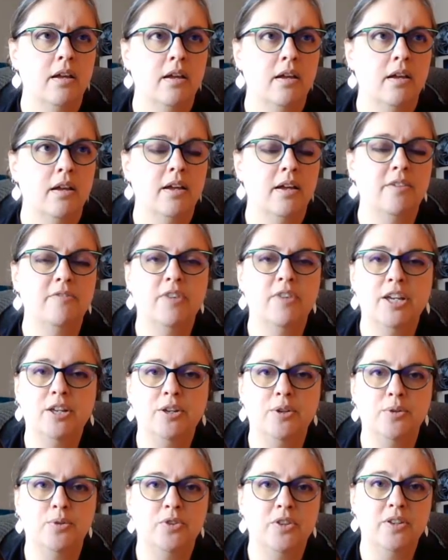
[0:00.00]
I invite
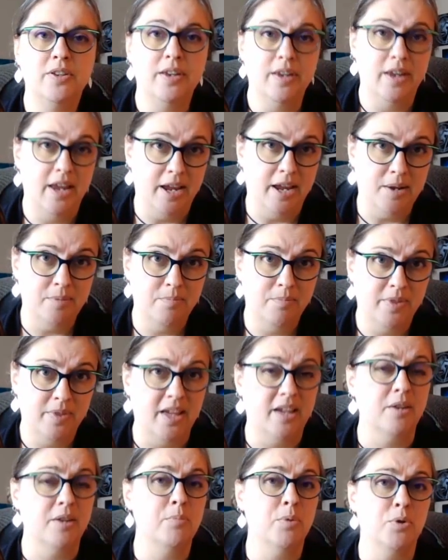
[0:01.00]
you to name
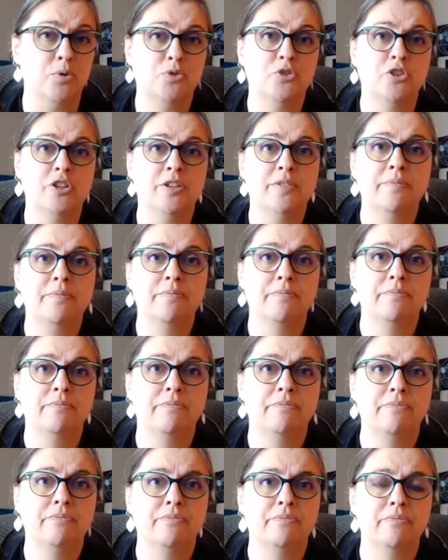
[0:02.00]
that emotion.
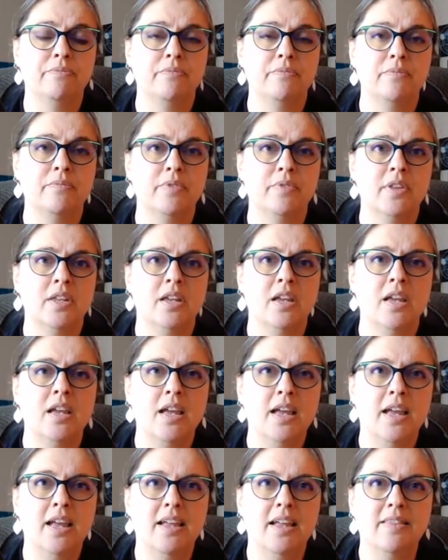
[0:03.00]

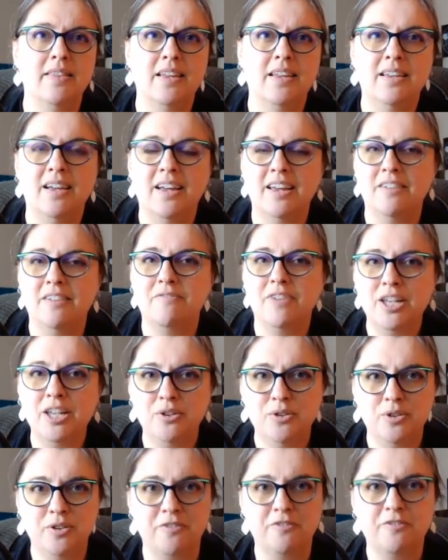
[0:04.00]
And then I invite
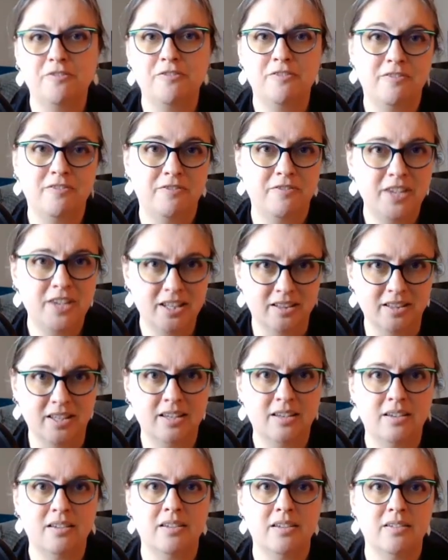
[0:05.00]
you to feel
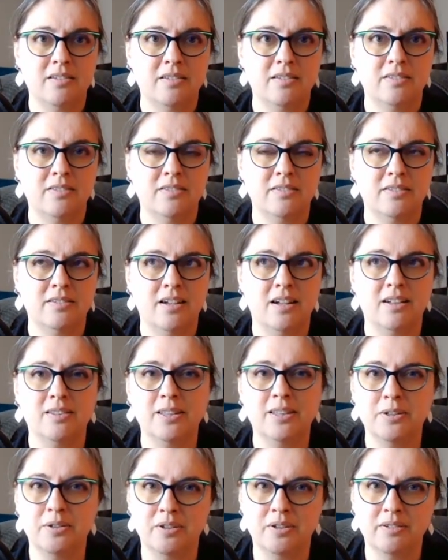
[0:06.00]
it a
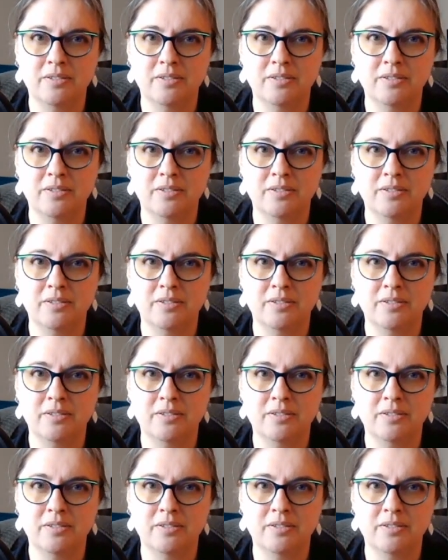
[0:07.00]
little,